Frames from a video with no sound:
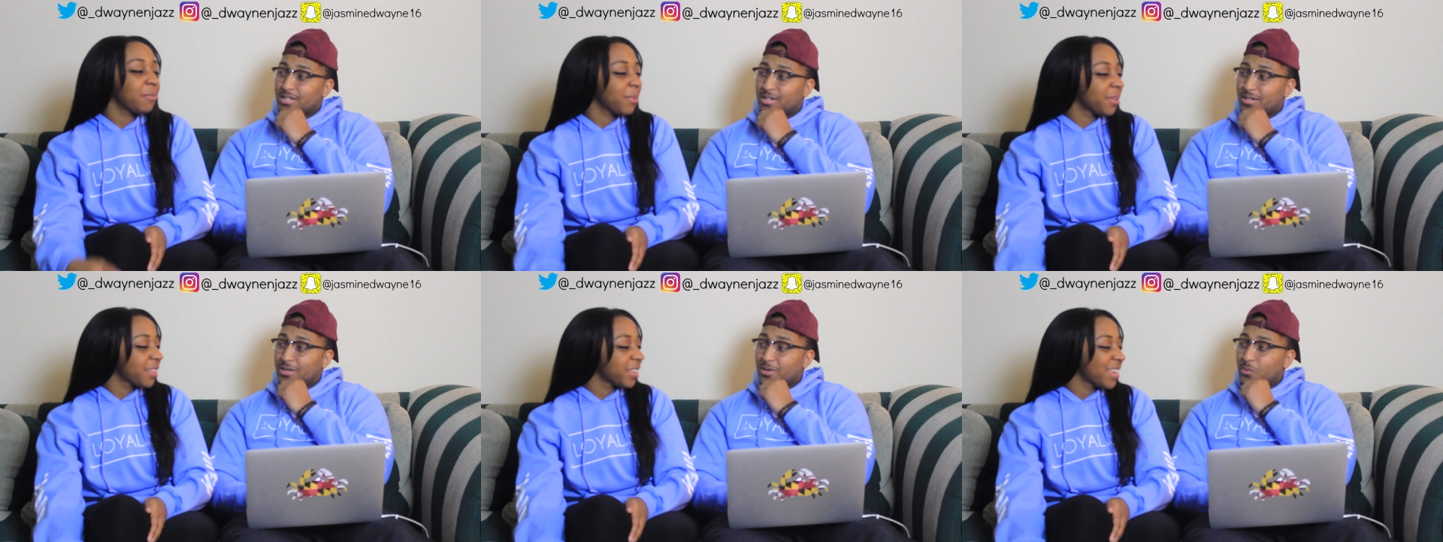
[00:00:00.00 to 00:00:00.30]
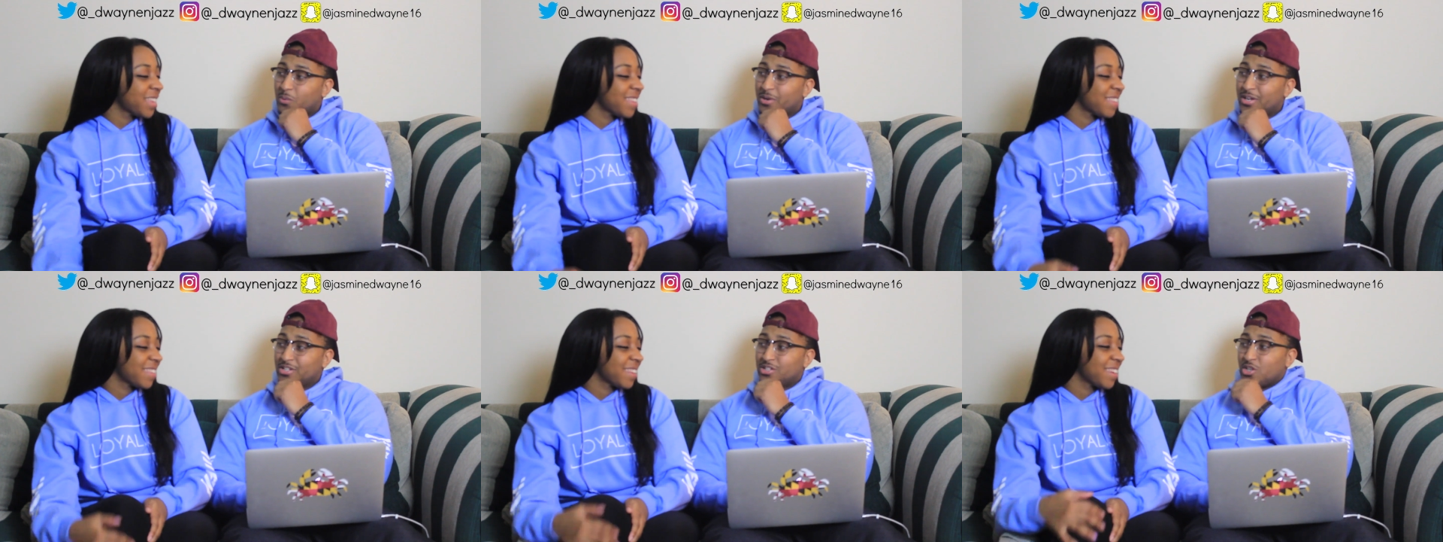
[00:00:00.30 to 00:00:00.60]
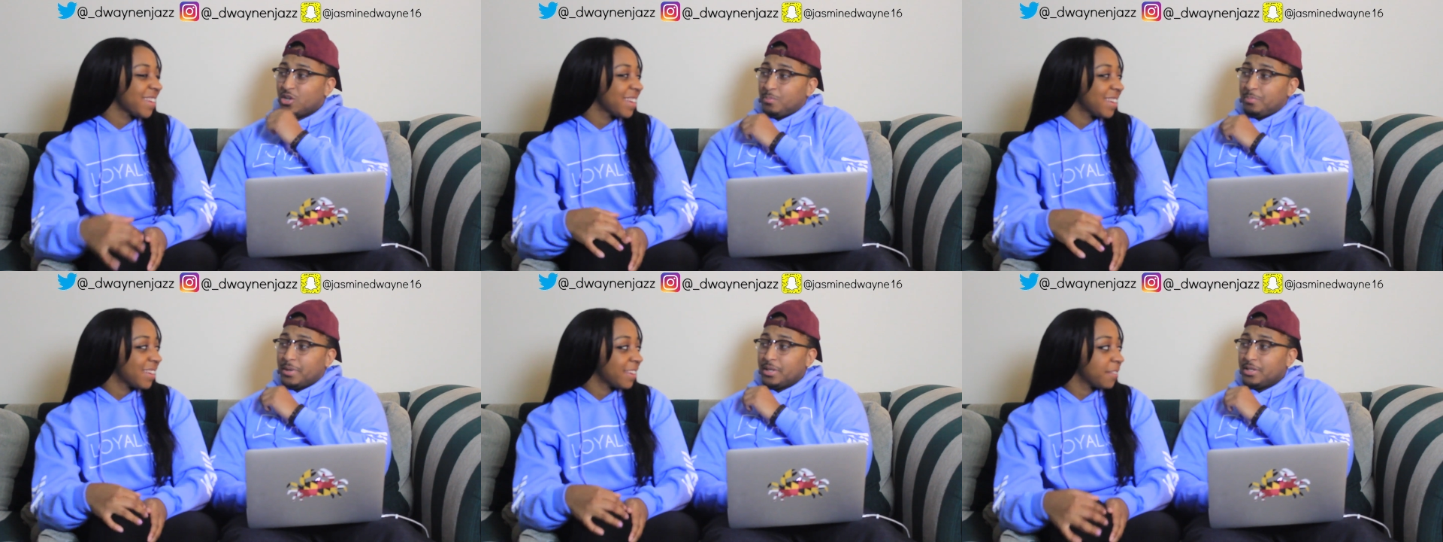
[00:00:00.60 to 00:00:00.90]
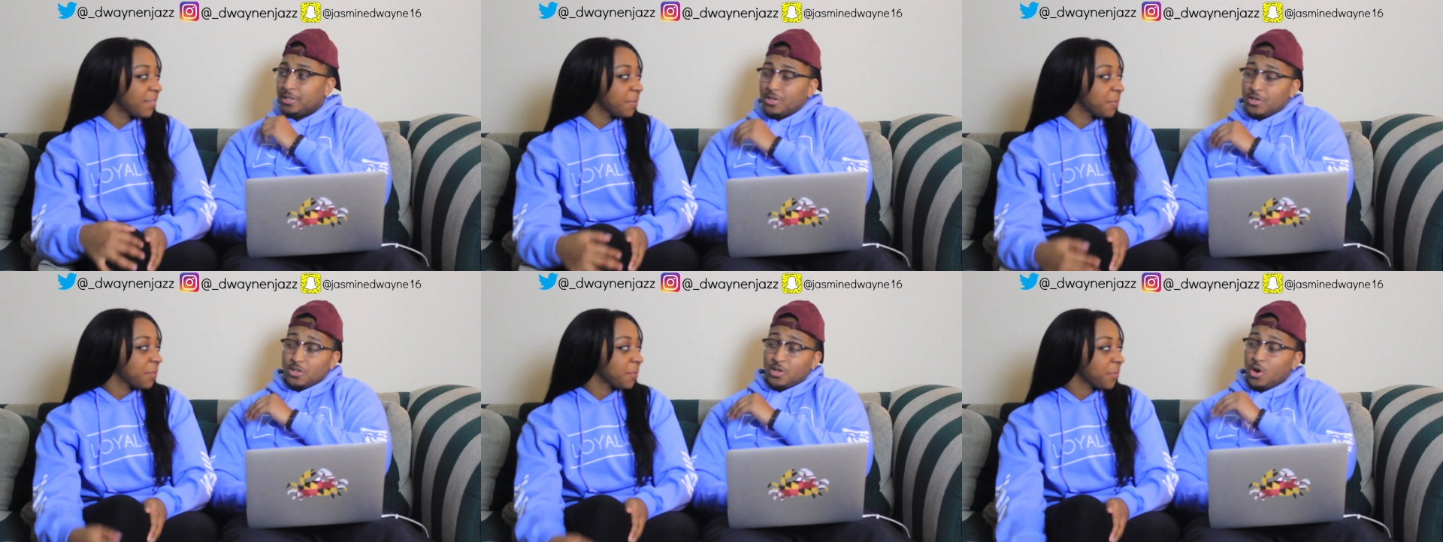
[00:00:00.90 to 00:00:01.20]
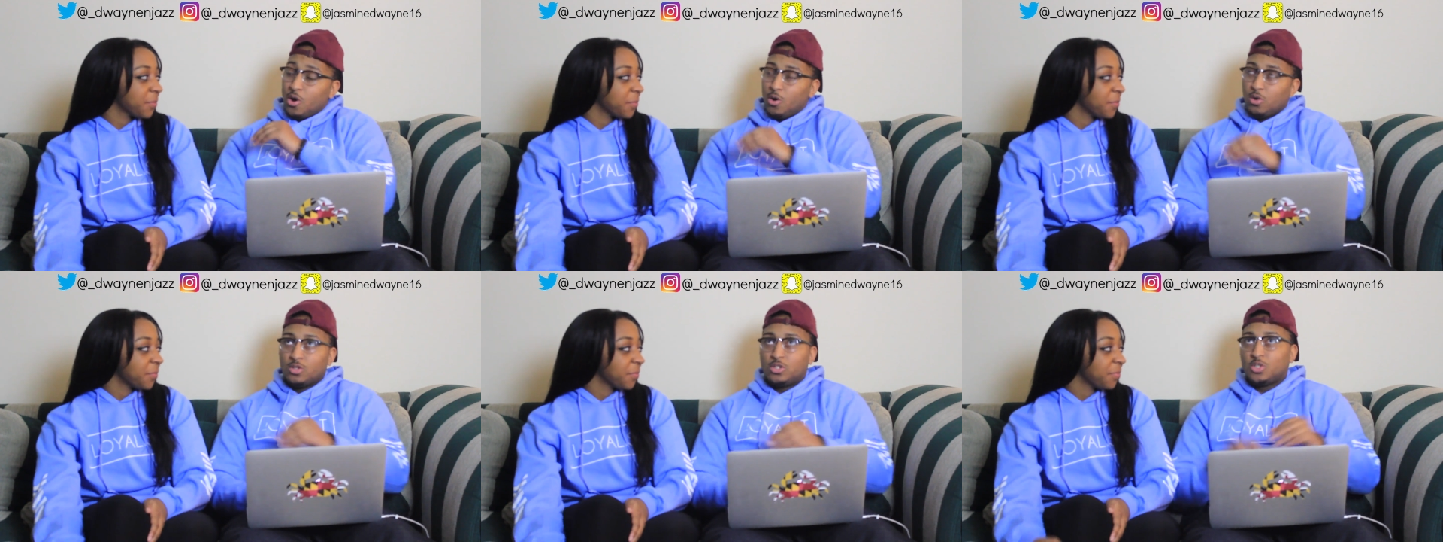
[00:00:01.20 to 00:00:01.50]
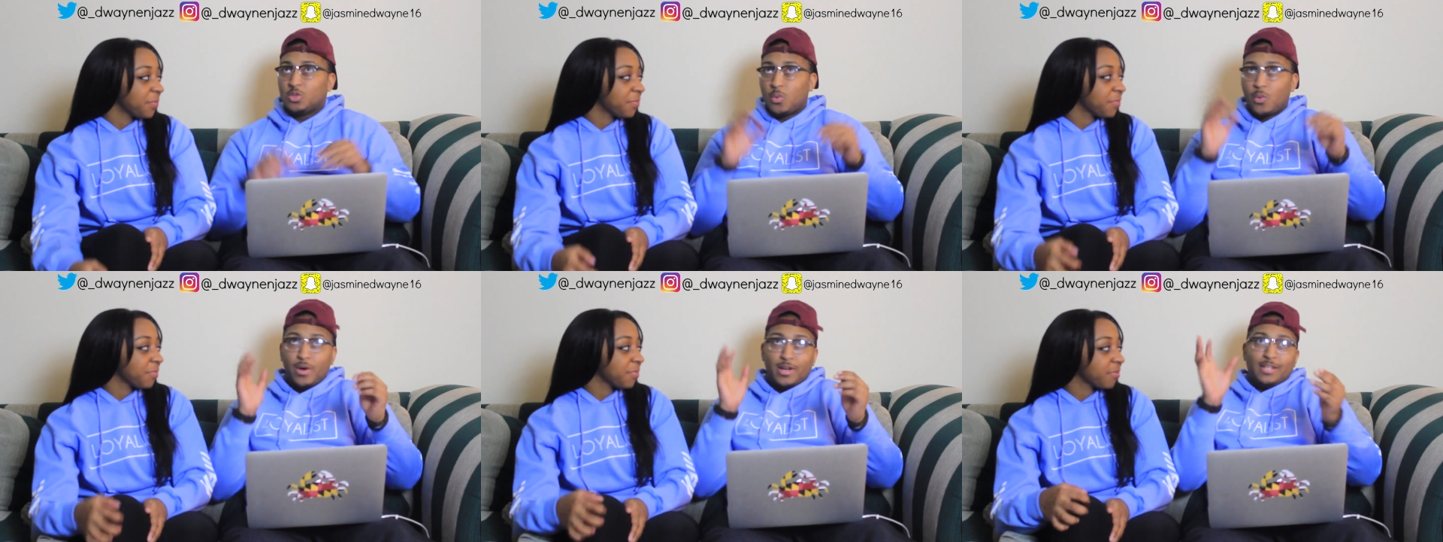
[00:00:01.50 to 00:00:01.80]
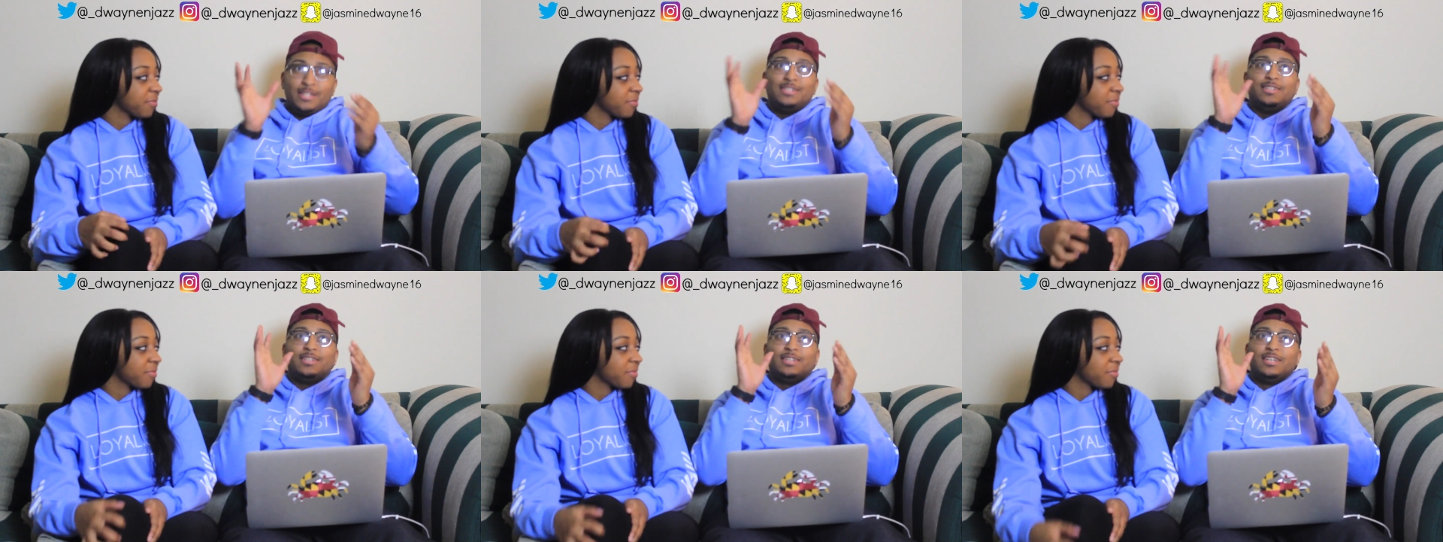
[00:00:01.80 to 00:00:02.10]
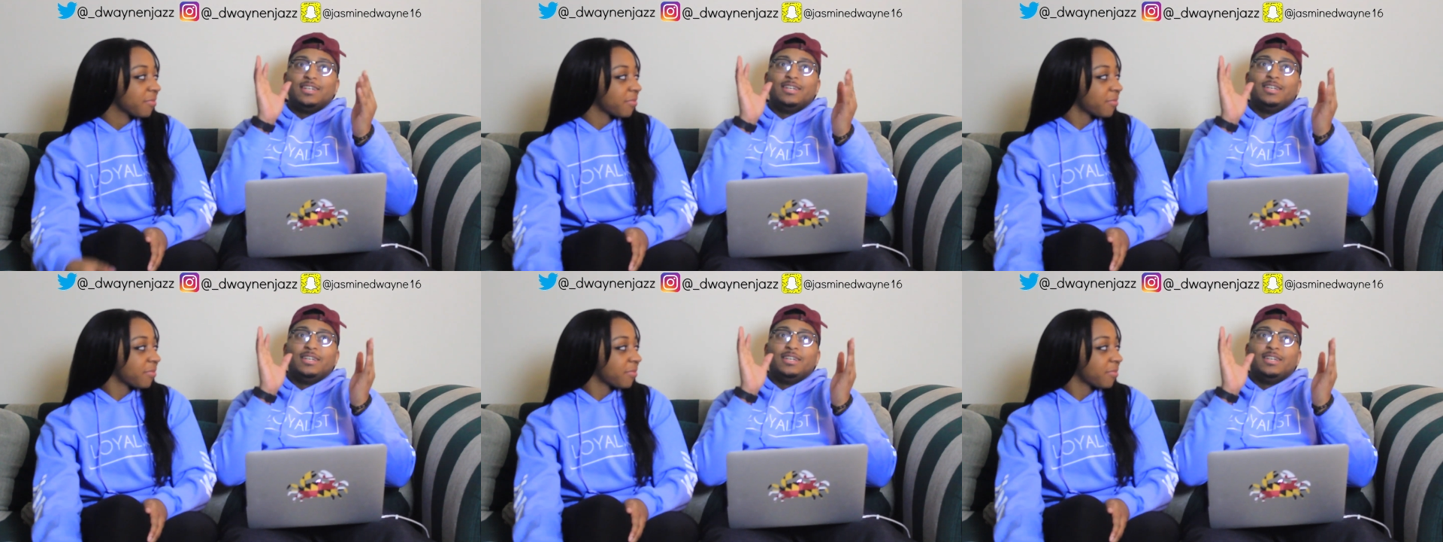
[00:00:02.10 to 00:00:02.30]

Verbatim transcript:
Speaker 1: about that. What is your opinion on the whole 20?